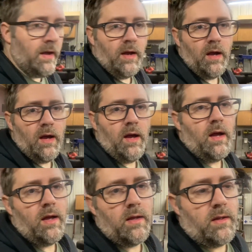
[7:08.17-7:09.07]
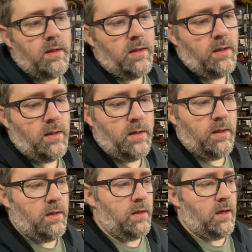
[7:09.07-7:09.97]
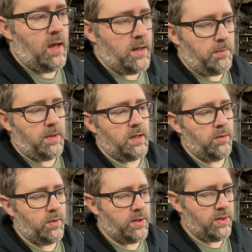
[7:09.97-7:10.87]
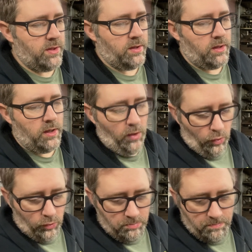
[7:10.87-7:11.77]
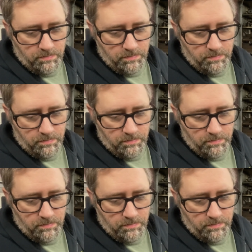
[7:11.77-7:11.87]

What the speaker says: I had a buddy with an old